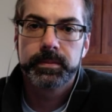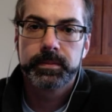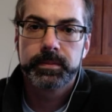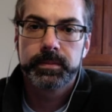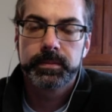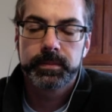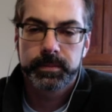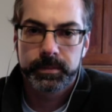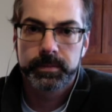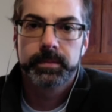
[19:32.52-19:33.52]

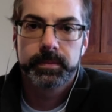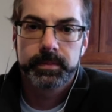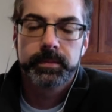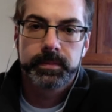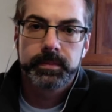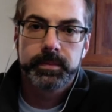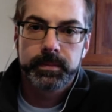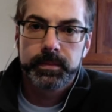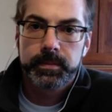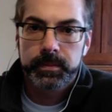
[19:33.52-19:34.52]

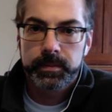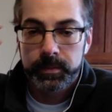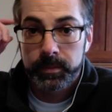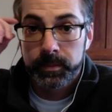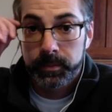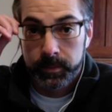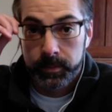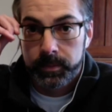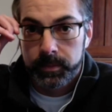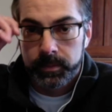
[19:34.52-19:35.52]

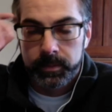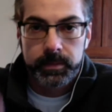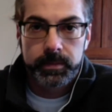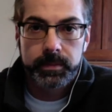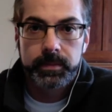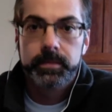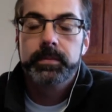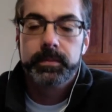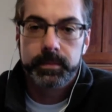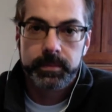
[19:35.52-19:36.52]

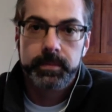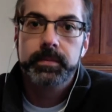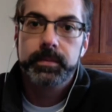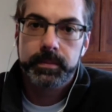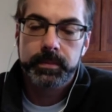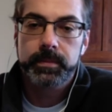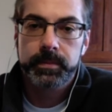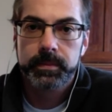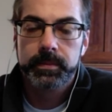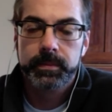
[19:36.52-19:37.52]

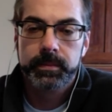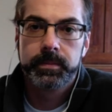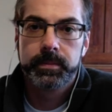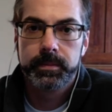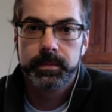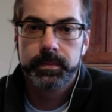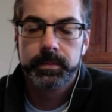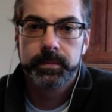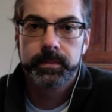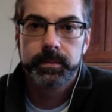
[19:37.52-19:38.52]

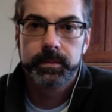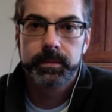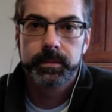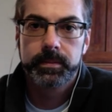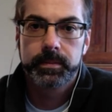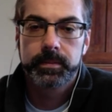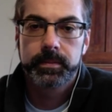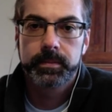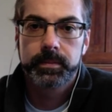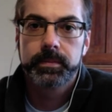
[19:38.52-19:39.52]

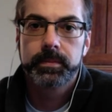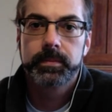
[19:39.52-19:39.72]
The person shown says nothing.